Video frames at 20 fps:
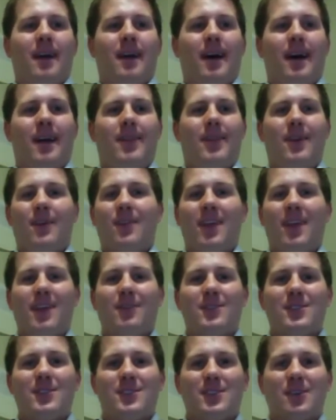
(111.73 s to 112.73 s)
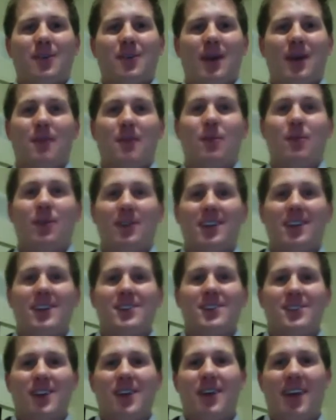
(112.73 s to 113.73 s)
Their language is incredible. It
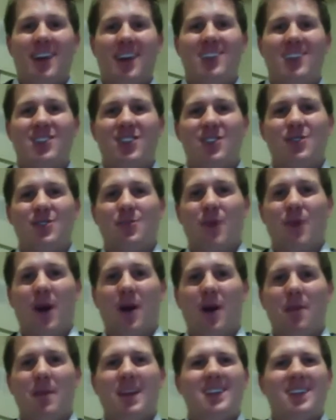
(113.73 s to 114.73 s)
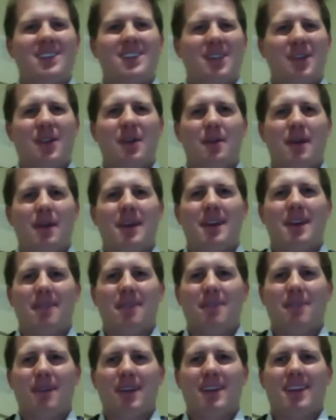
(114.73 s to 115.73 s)
does sound Asian as well, but it's a little bit
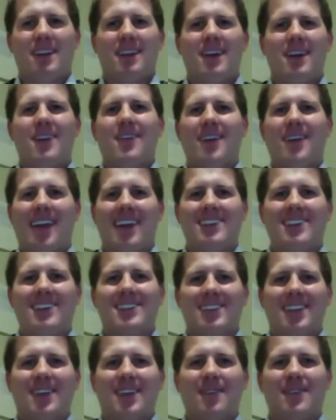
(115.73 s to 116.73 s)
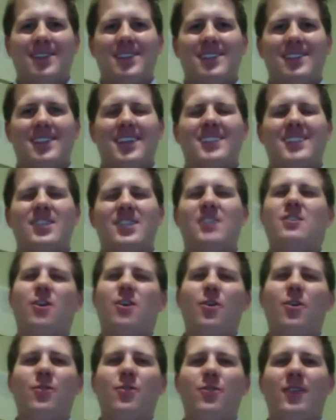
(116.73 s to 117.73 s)
different than other Asian languages. It's a
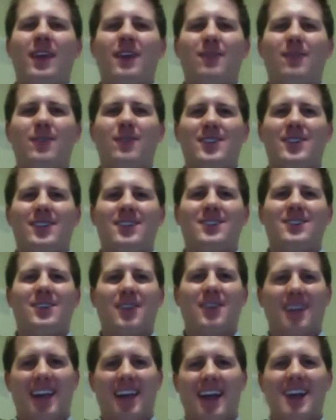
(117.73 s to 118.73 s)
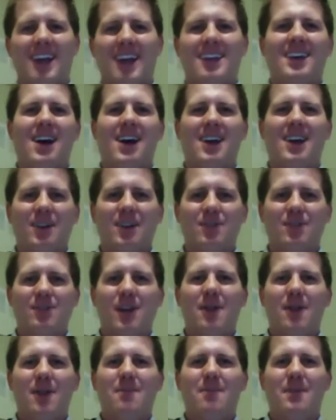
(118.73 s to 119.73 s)
tonal language, so it kind of goes
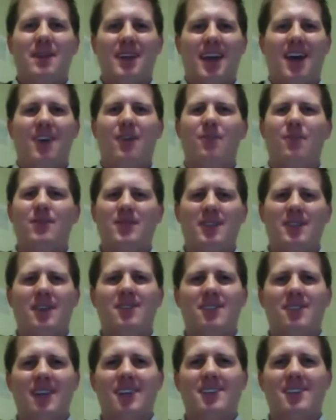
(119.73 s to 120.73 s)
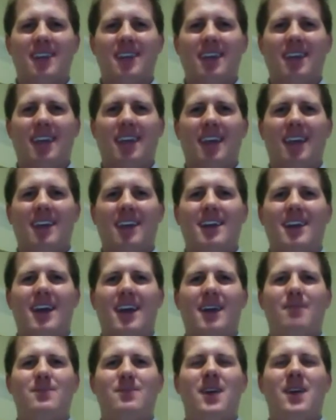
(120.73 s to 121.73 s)
up and down, almost sounds like singing at
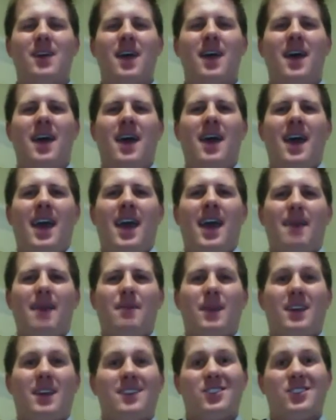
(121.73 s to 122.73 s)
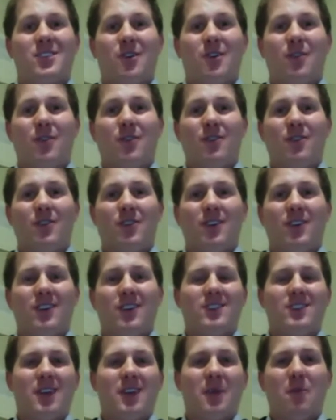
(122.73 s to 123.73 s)
times. And because tonal, you
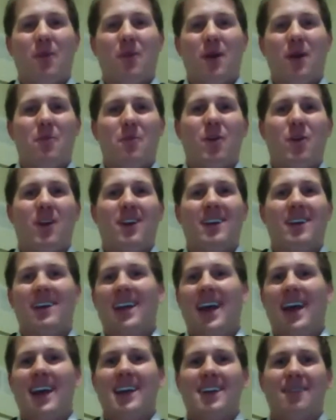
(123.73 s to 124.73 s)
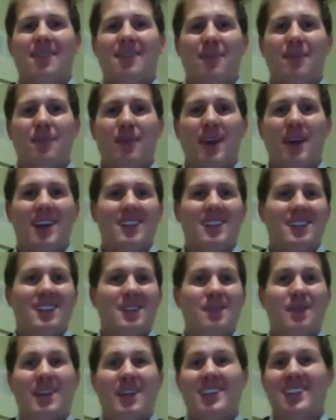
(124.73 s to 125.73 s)
can say one word 9 different ways, and
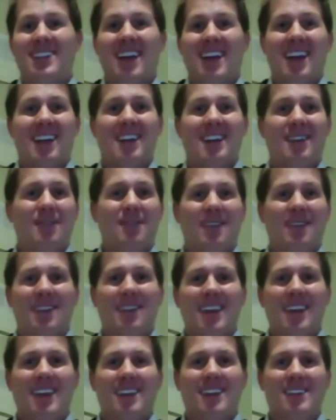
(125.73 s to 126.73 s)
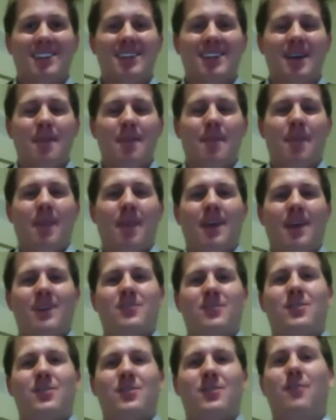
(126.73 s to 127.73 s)
it means 9 different things.
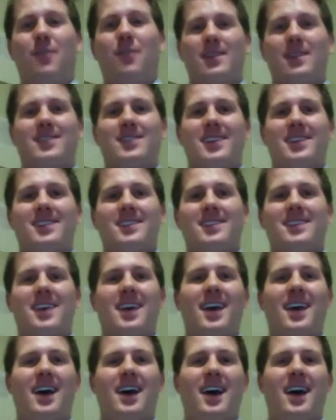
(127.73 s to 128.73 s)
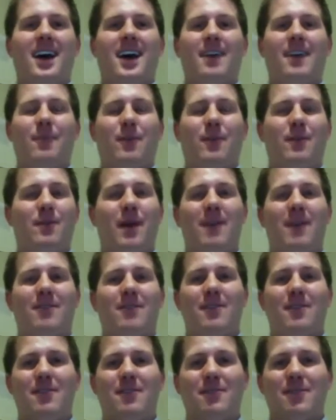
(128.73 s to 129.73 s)
So, for instance, one of my
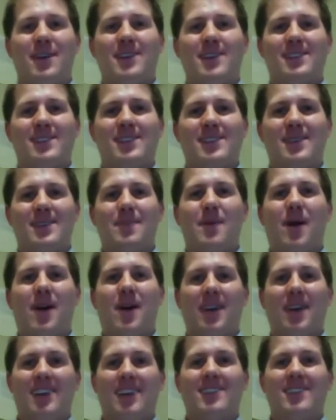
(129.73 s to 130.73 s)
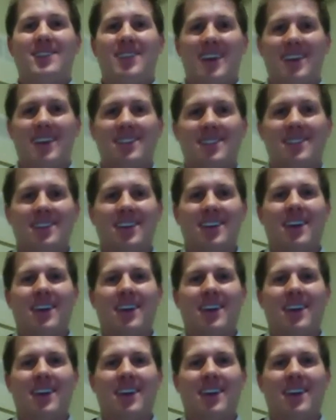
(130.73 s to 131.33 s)
favorite phrases in Hmong is this: